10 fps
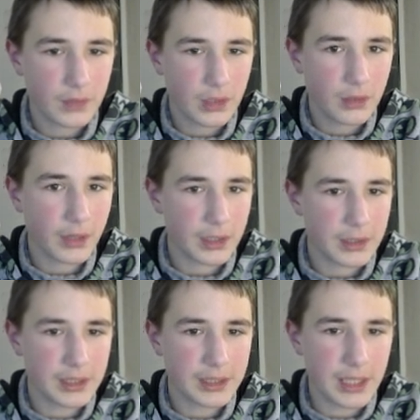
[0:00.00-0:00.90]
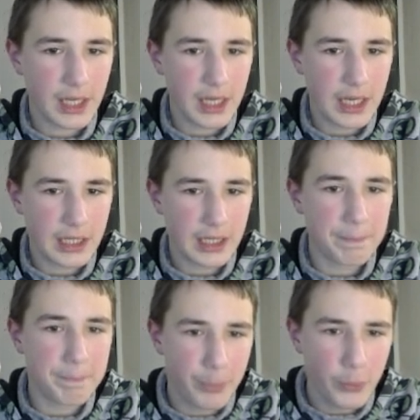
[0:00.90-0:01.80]
Alright, take and then
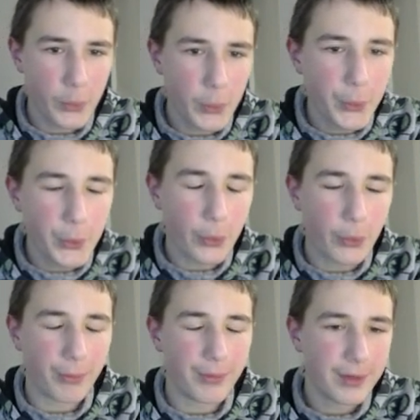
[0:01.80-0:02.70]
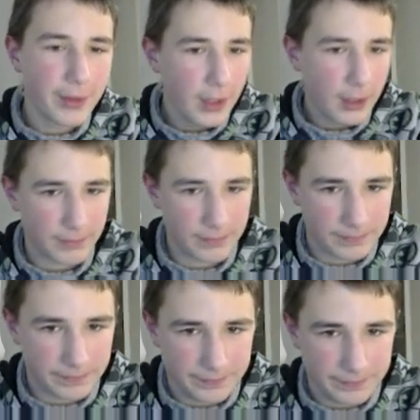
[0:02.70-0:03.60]
boom.
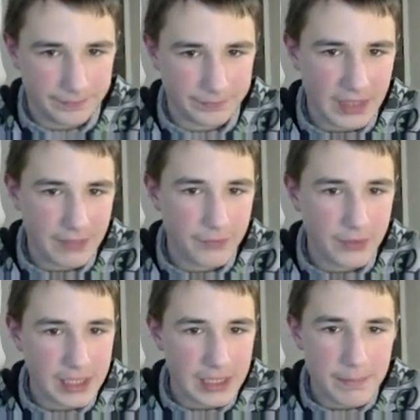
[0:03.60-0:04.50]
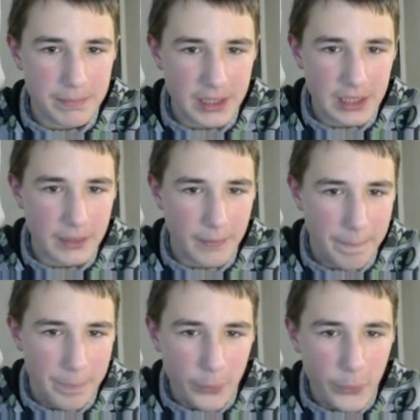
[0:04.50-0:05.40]
If CB,
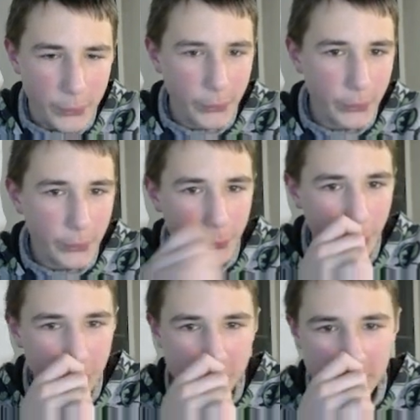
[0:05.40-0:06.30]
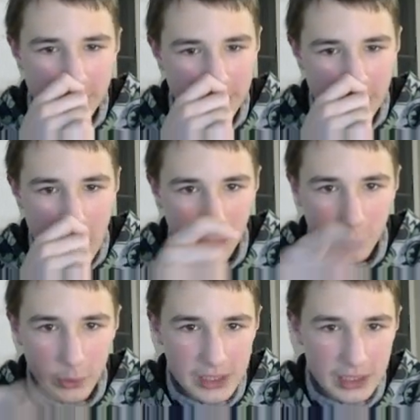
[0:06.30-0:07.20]
boom. And
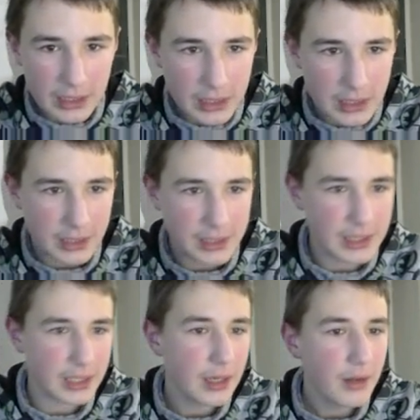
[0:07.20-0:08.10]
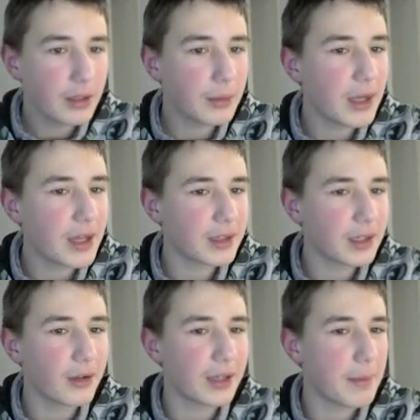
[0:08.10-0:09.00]
queen C8, I take C8. We can think,
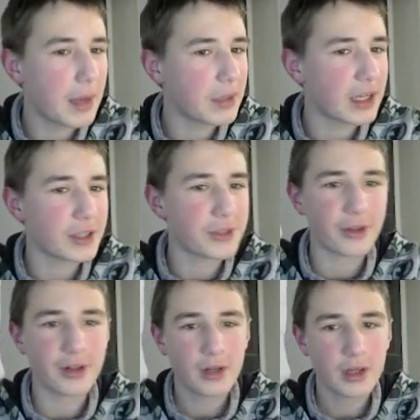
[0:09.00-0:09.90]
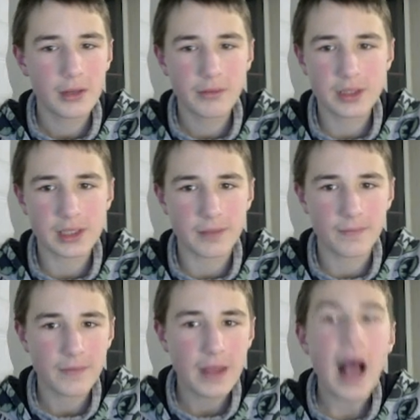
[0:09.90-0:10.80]
okay, maybe, yeah, sure. We'll see.
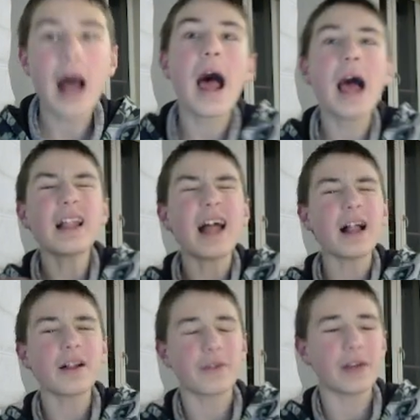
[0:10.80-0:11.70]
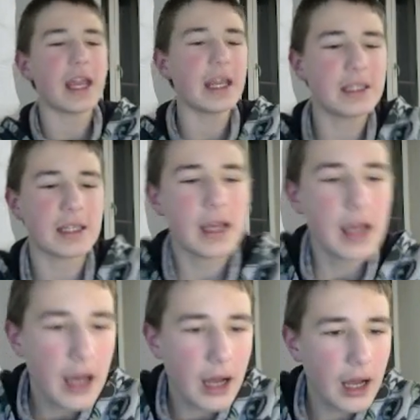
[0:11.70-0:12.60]
I'll create
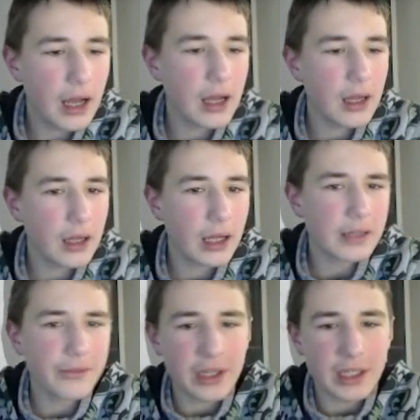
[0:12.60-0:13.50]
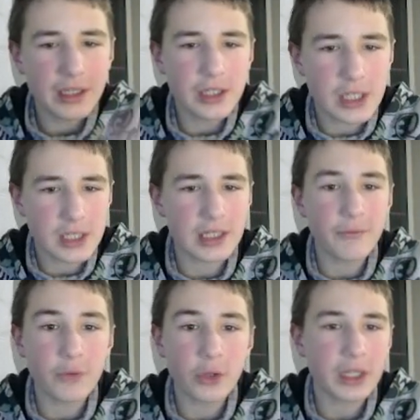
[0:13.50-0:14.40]
anti-chess.
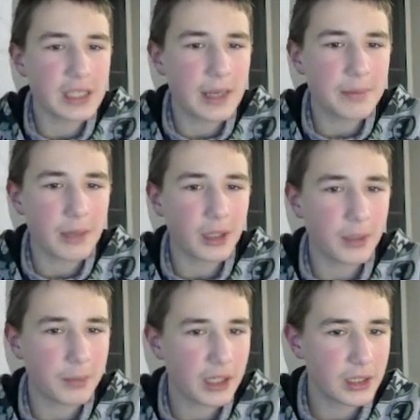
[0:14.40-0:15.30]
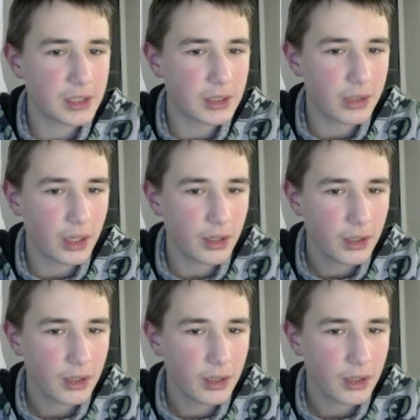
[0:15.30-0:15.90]
If you'll accept, I'm gonna play against you, okay?